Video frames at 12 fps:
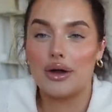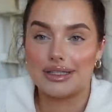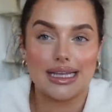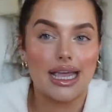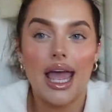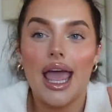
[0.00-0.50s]

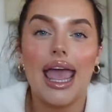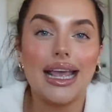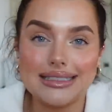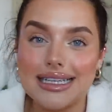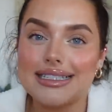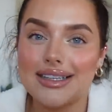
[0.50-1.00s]
Honestly,
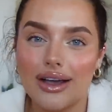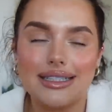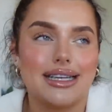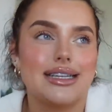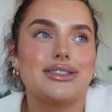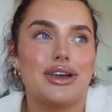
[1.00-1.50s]
it's
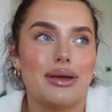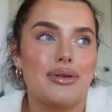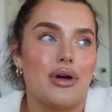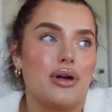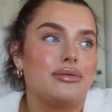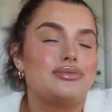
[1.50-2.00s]
exciting, don't get me
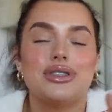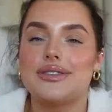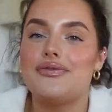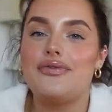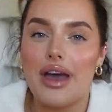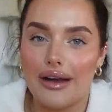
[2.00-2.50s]
wrong, just
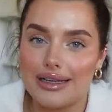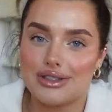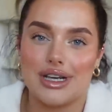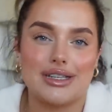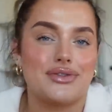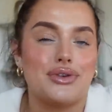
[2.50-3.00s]
very
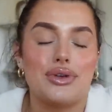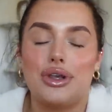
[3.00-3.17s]
stressful.